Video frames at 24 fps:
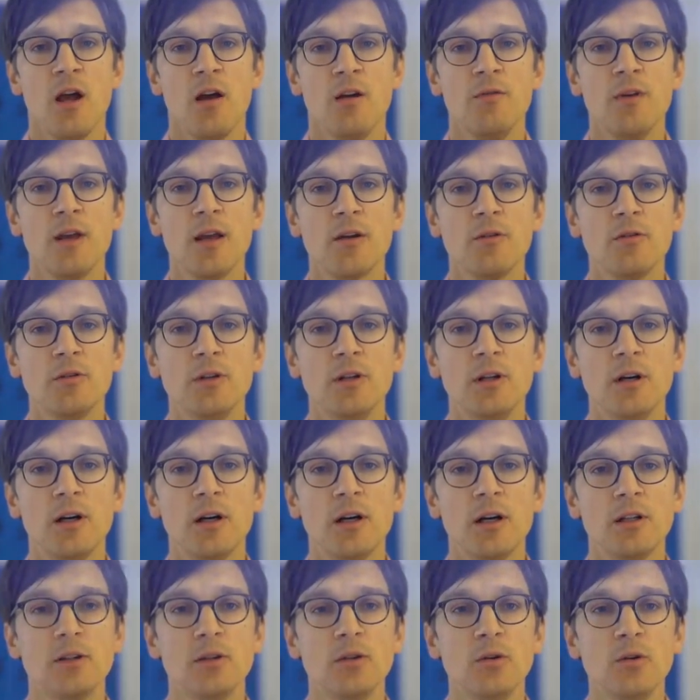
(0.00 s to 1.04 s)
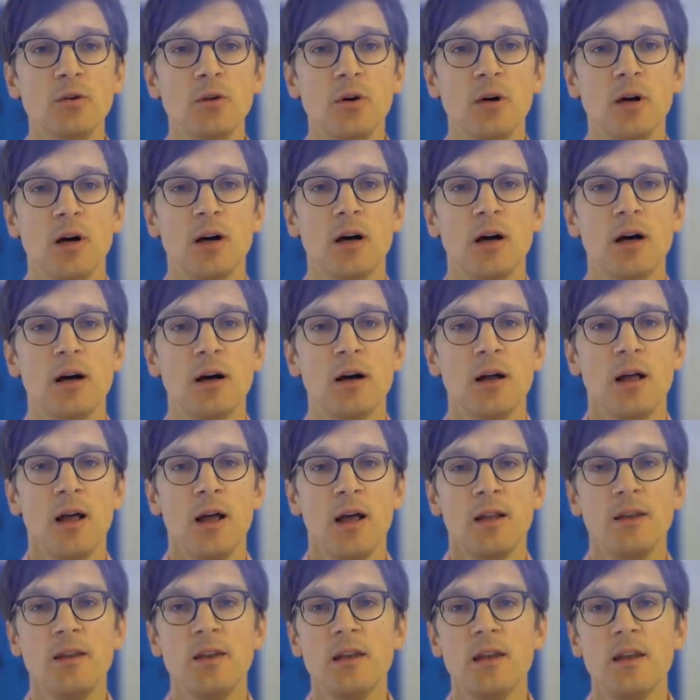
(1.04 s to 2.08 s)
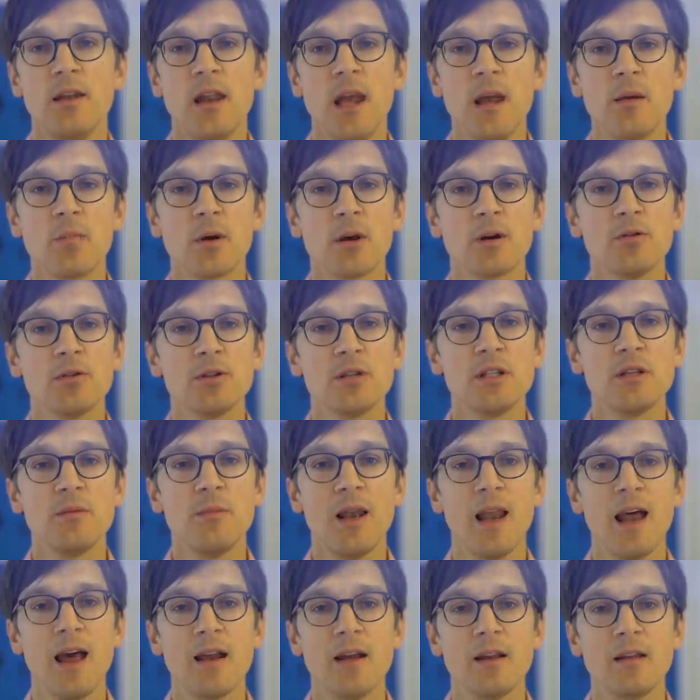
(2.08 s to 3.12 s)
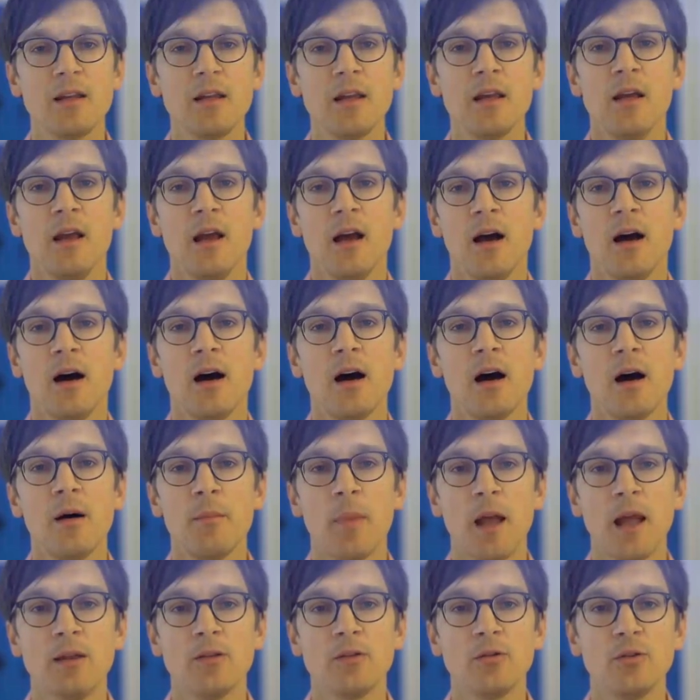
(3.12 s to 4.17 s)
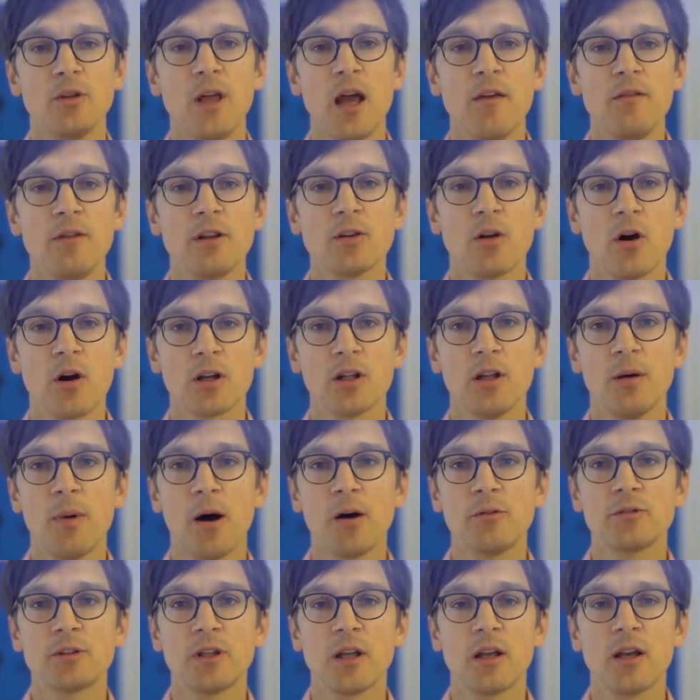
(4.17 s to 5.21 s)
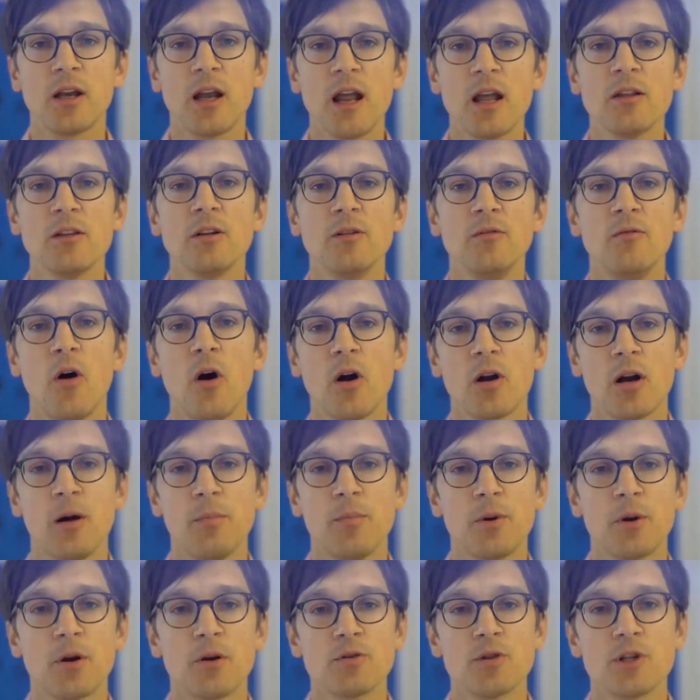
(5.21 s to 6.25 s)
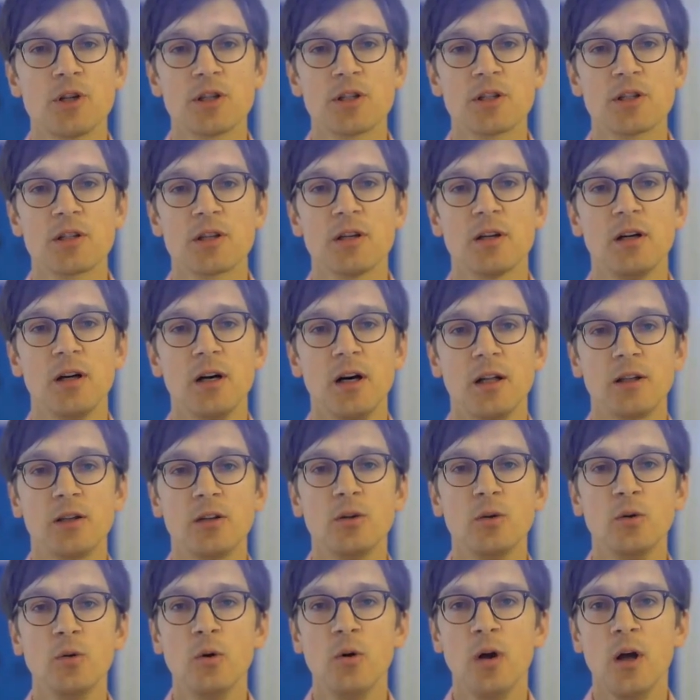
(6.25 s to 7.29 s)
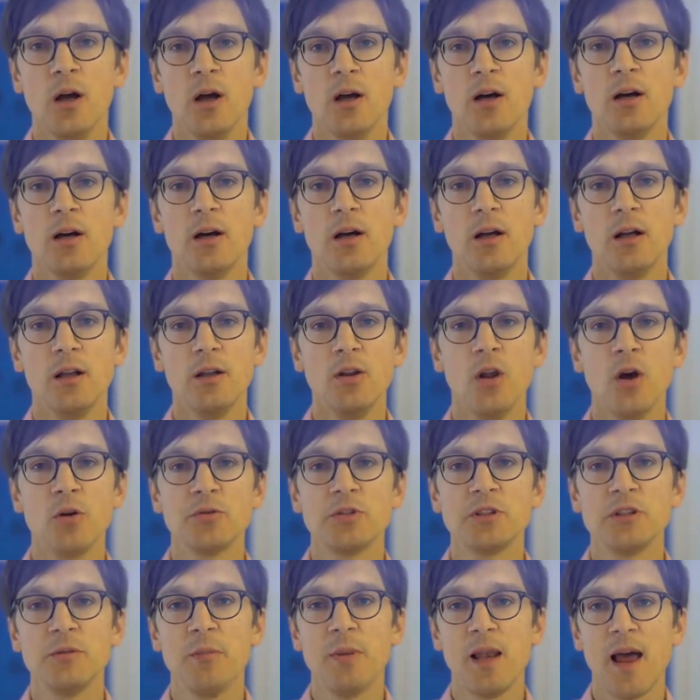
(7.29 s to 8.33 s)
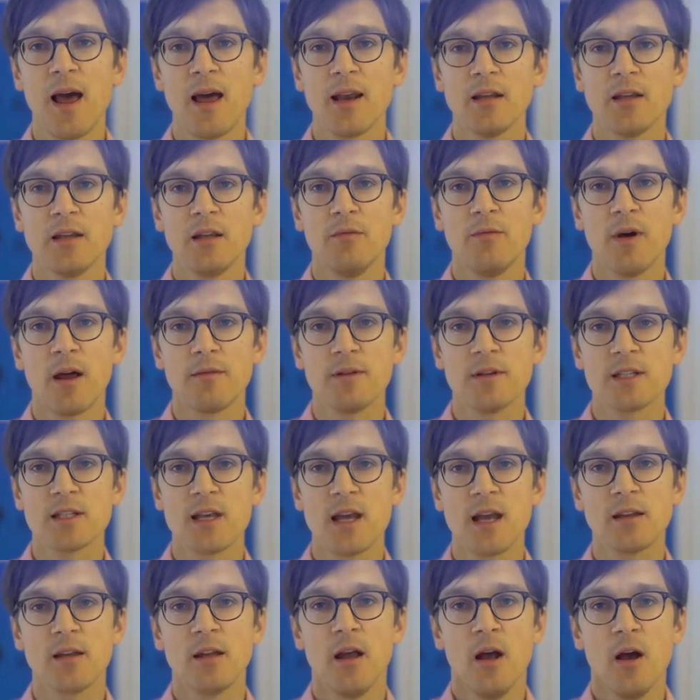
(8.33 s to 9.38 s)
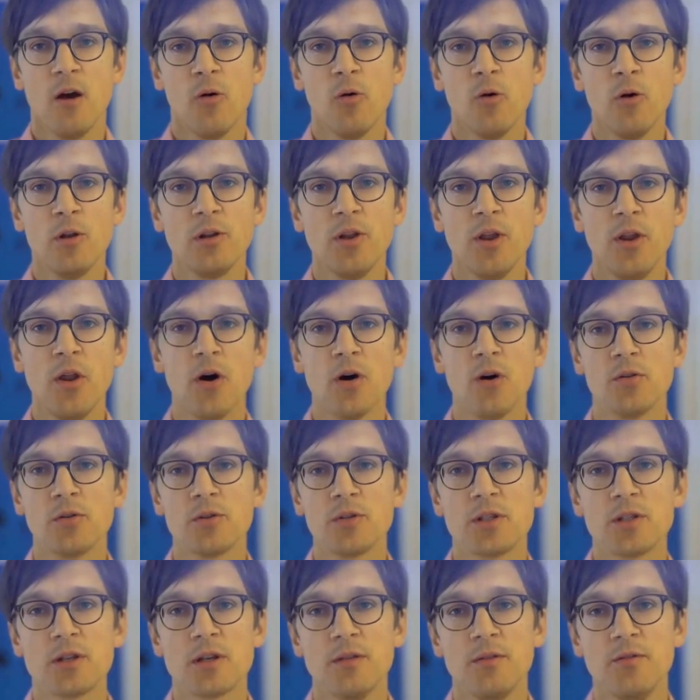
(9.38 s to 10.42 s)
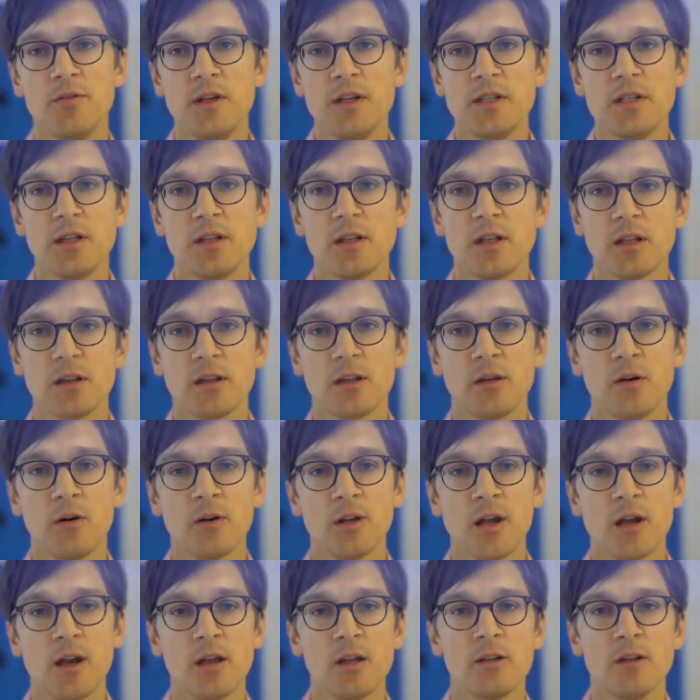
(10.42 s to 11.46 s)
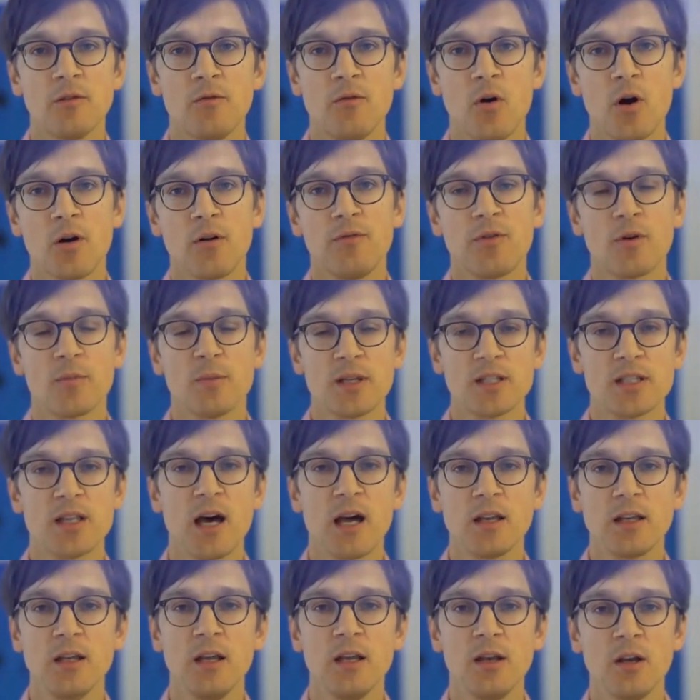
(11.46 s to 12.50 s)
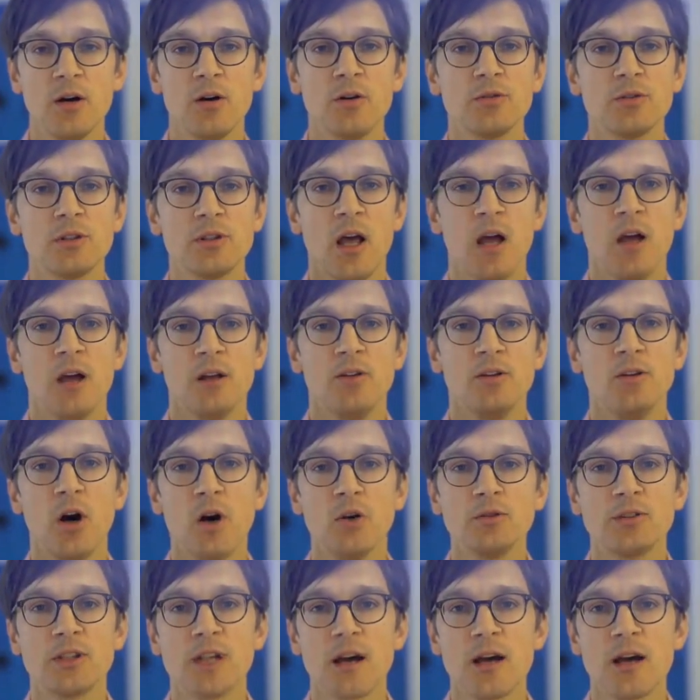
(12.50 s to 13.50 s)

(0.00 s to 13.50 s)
We could uh, do uh, neighborhood similarity. Um, and today we talked about random walk approaches uh, to Uh, node similarity, where we said all the nodes visited on a random walk from a starting node, those